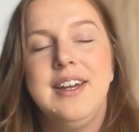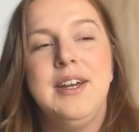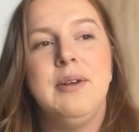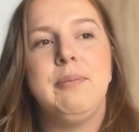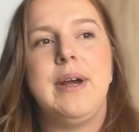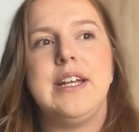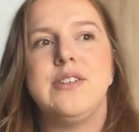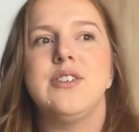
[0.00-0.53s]

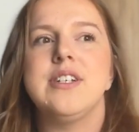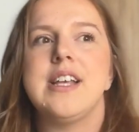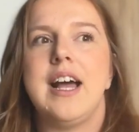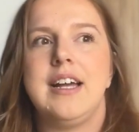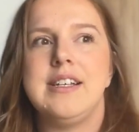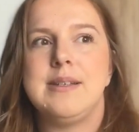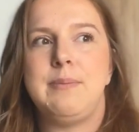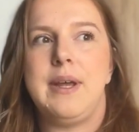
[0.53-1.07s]
but it's just
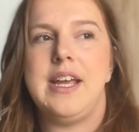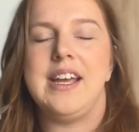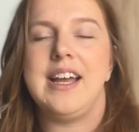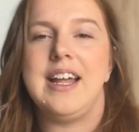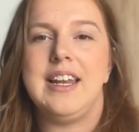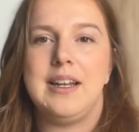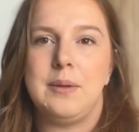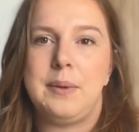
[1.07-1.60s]
us being a
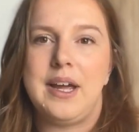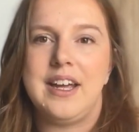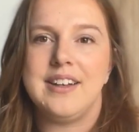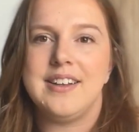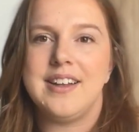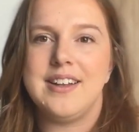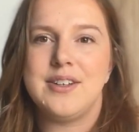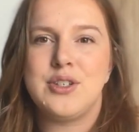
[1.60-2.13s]
little bit
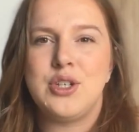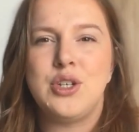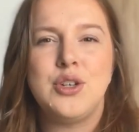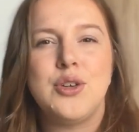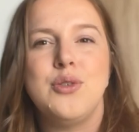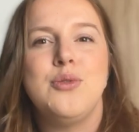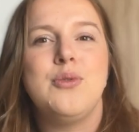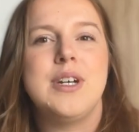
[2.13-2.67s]

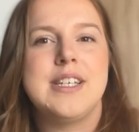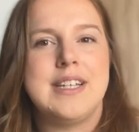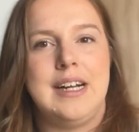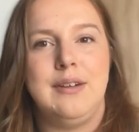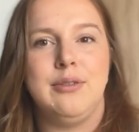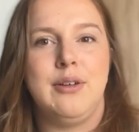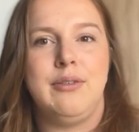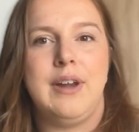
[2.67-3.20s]
too
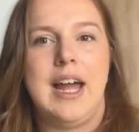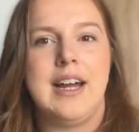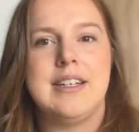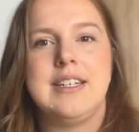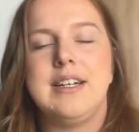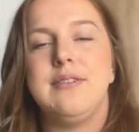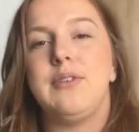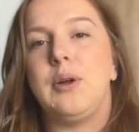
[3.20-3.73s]

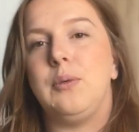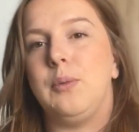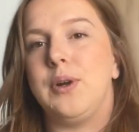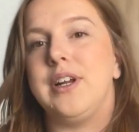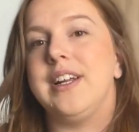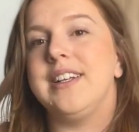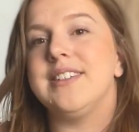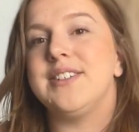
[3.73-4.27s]
self-reflective and
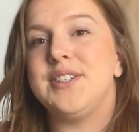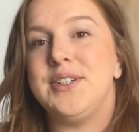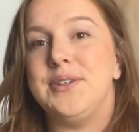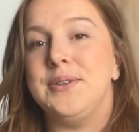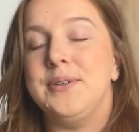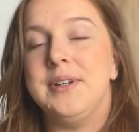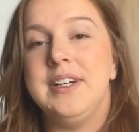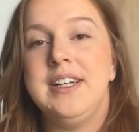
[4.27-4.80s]
wanting
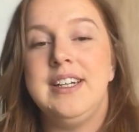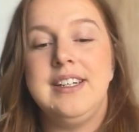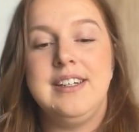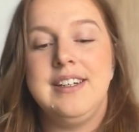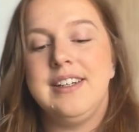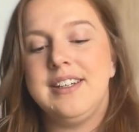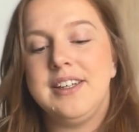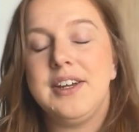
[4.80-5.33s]
to,
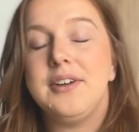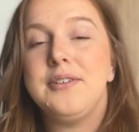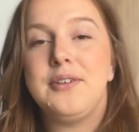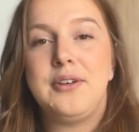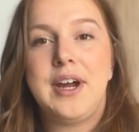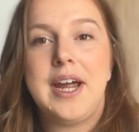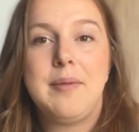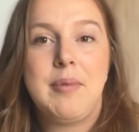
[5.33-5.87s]
you know,
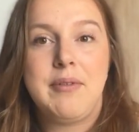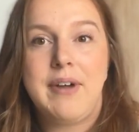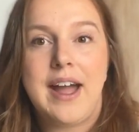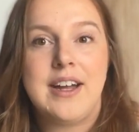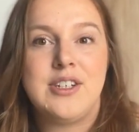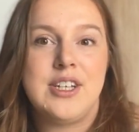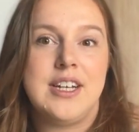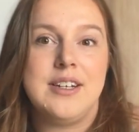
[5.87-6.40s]
create
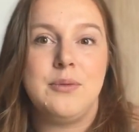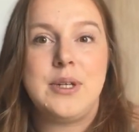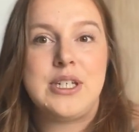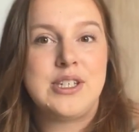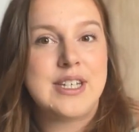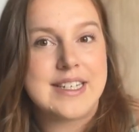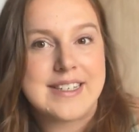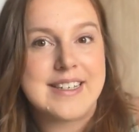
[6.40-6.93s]
perfection, which
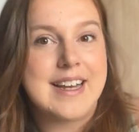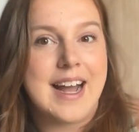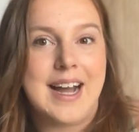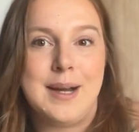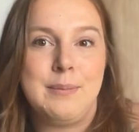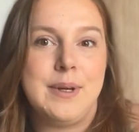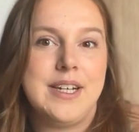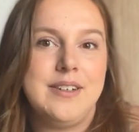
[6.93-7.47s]
doesn't
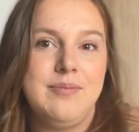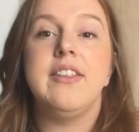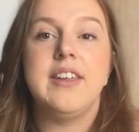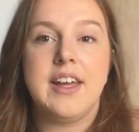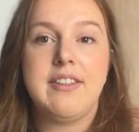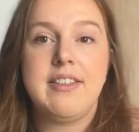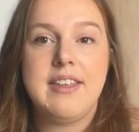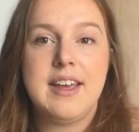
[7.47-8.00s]
happen. The
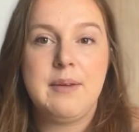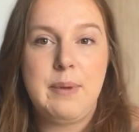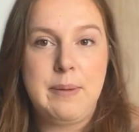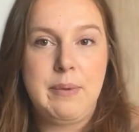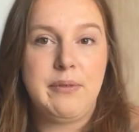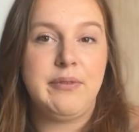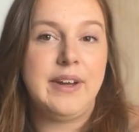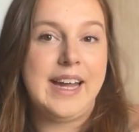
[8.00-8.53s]
other thing
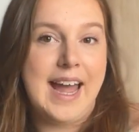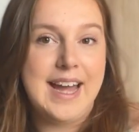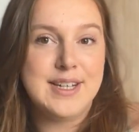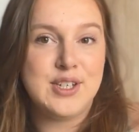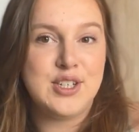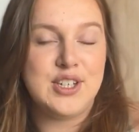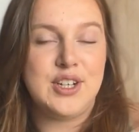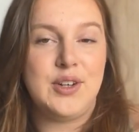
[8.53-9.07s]
people forget
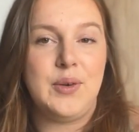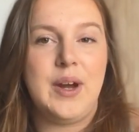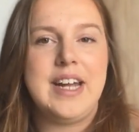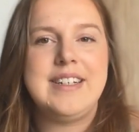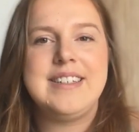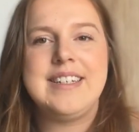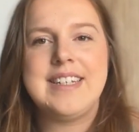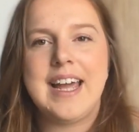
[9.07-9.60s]
to do is
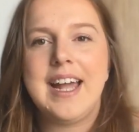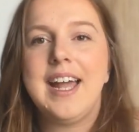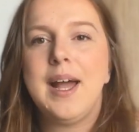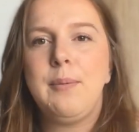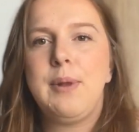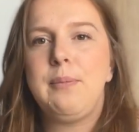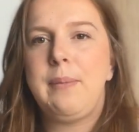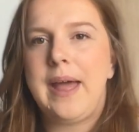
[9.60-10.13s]
to take a
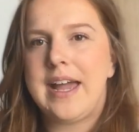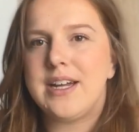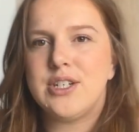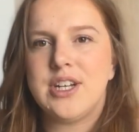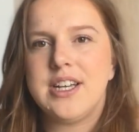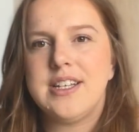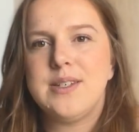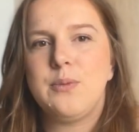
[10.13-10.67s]
couple of
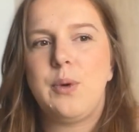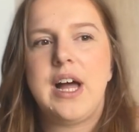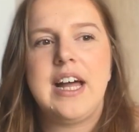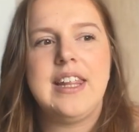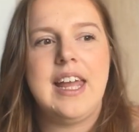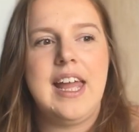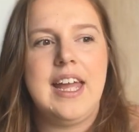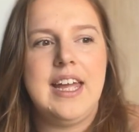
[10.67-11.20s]
pictures while
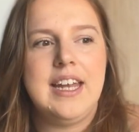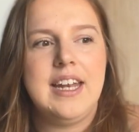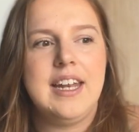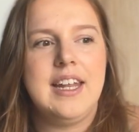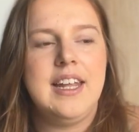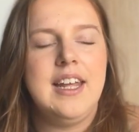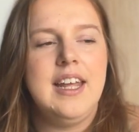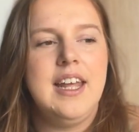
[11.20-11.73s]
they're
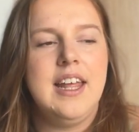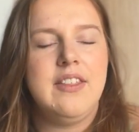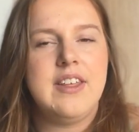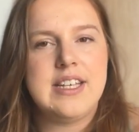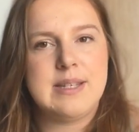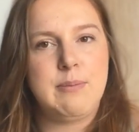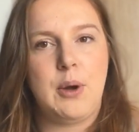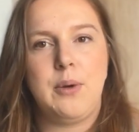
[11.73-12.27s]
in
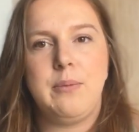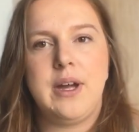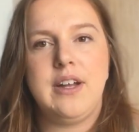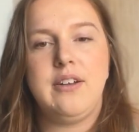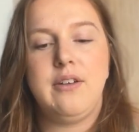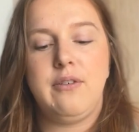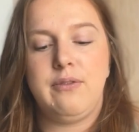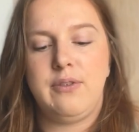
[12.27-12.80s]
this
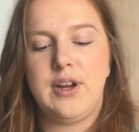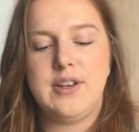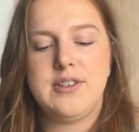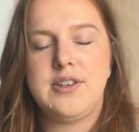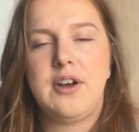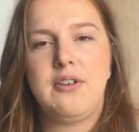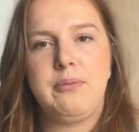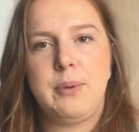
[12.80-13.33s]
moment. First
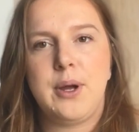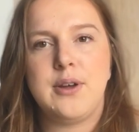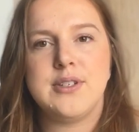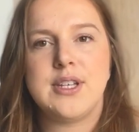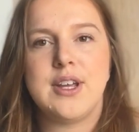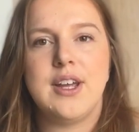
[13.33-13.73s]
off, because